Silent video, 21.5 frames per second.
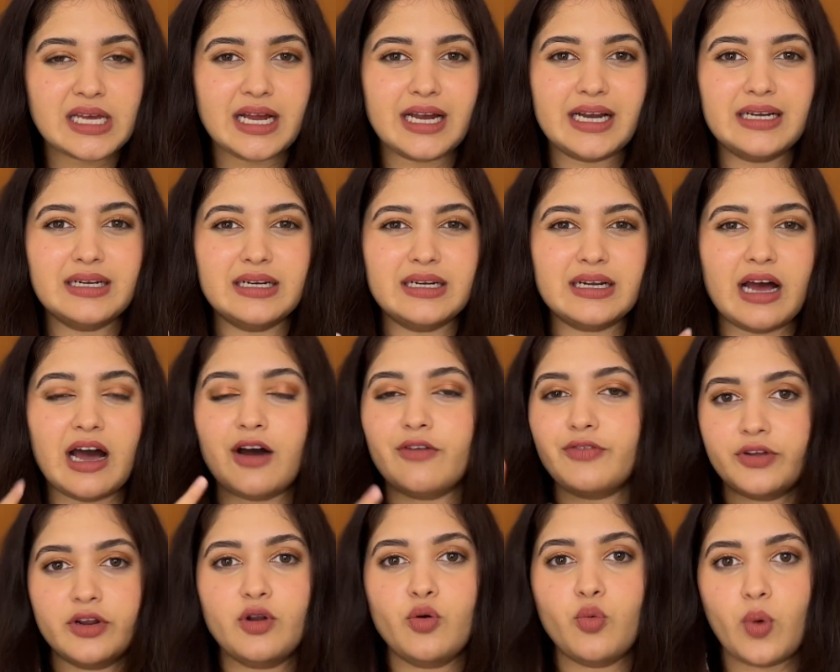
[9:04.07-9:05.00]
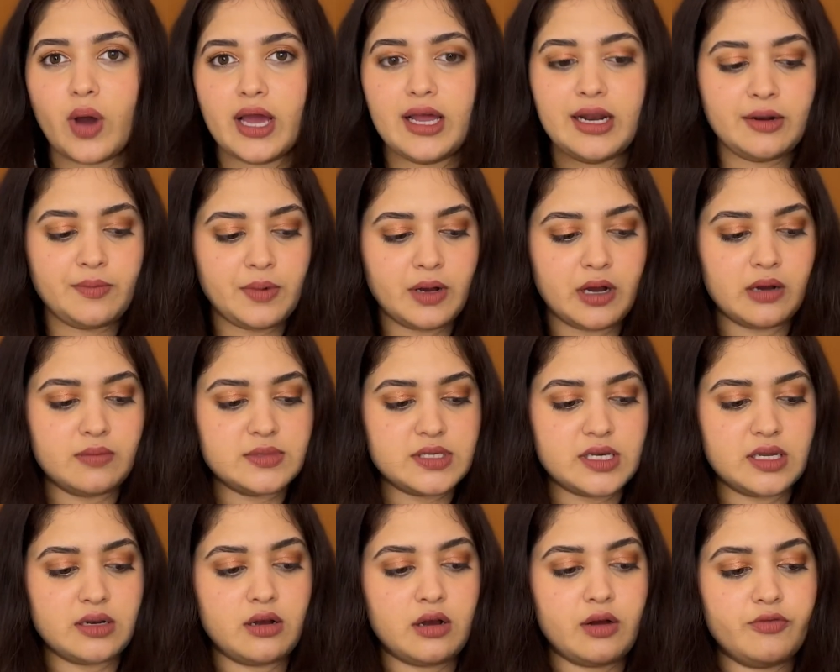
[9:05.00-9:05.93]
and after a while it becomes
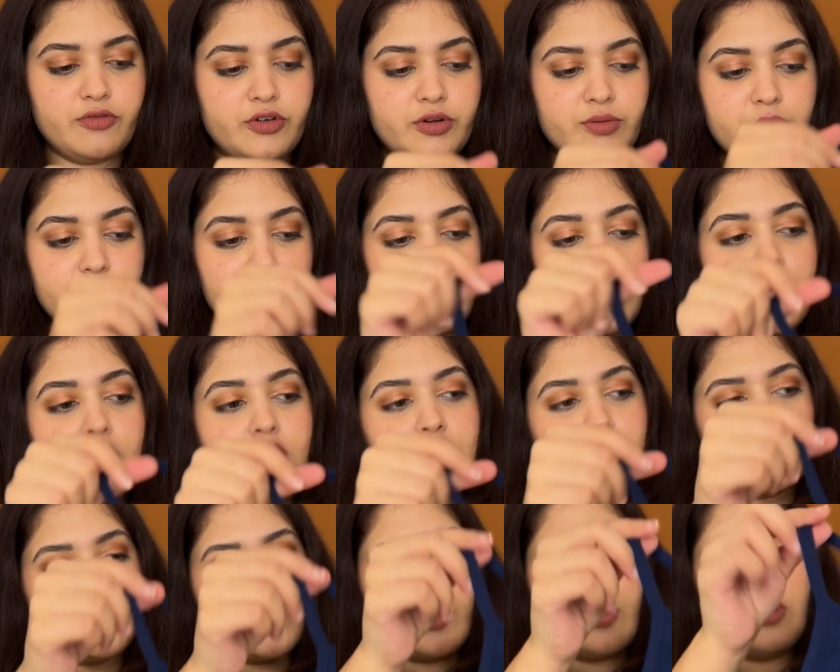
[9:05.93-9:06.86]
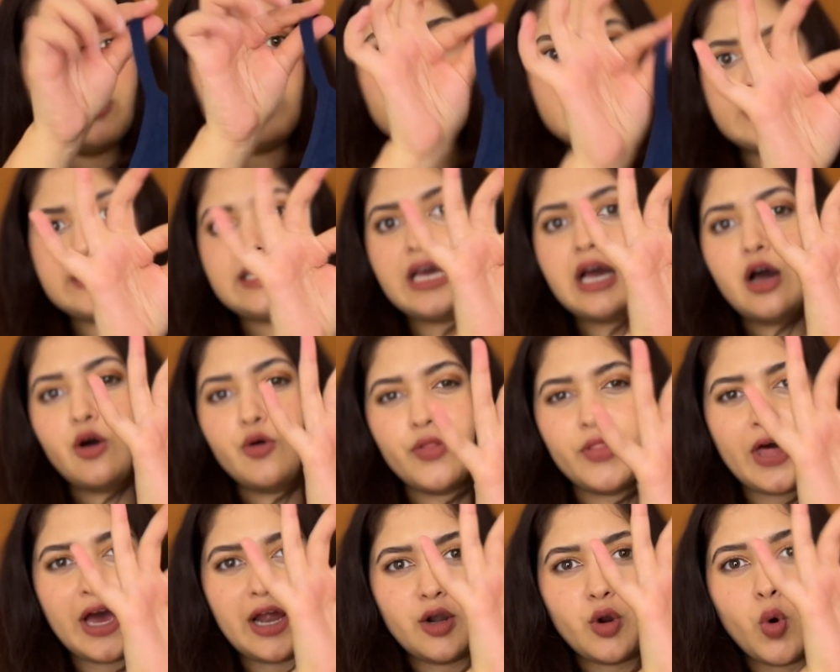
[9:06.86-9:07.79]
uncomfortable. So we're going to see how
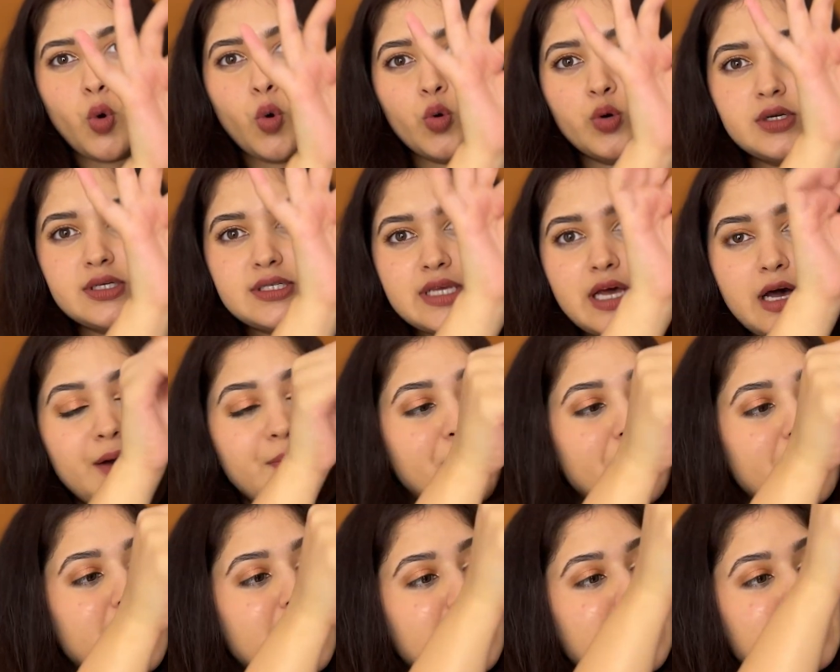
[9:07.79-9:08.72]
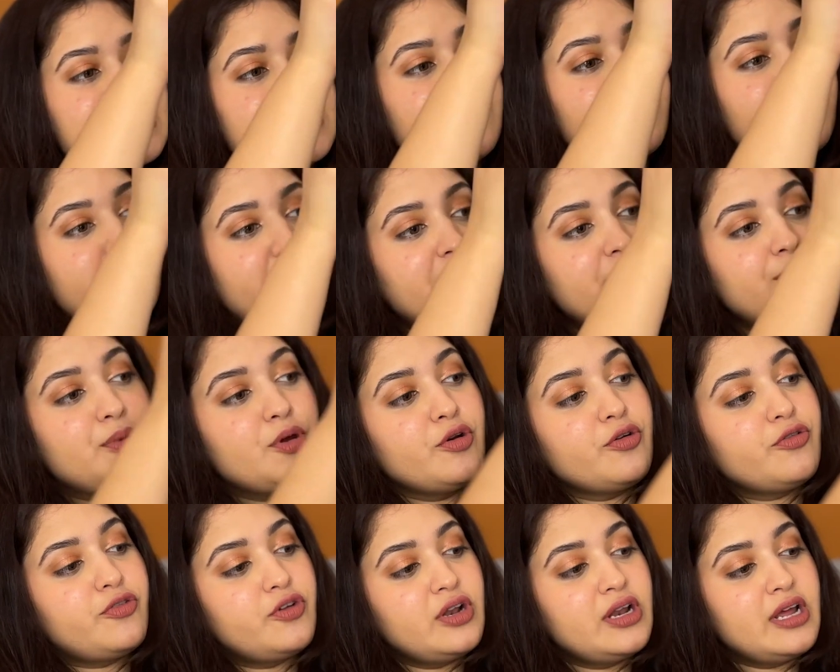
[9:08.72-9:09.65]
that holds up. It's a very
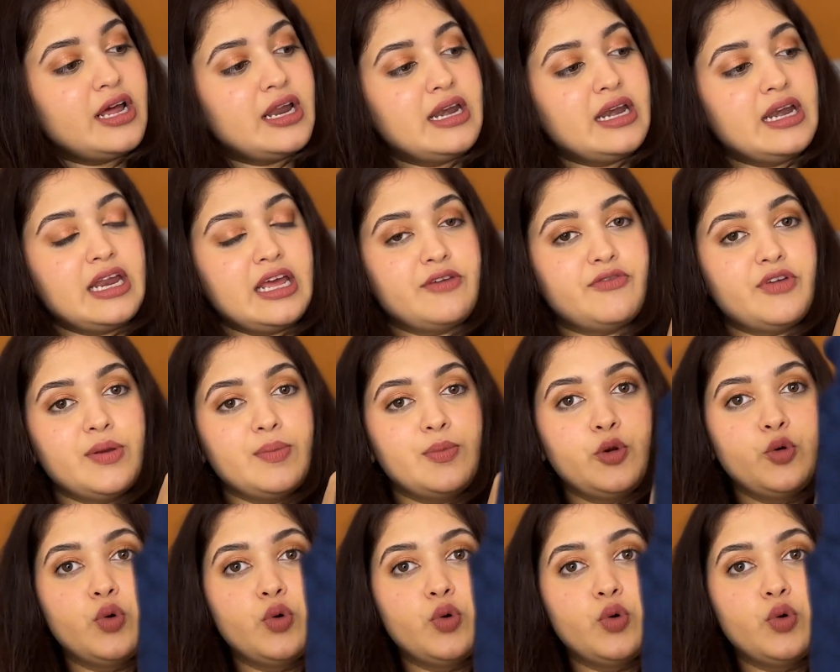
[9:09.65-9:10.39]
beautiful navy blue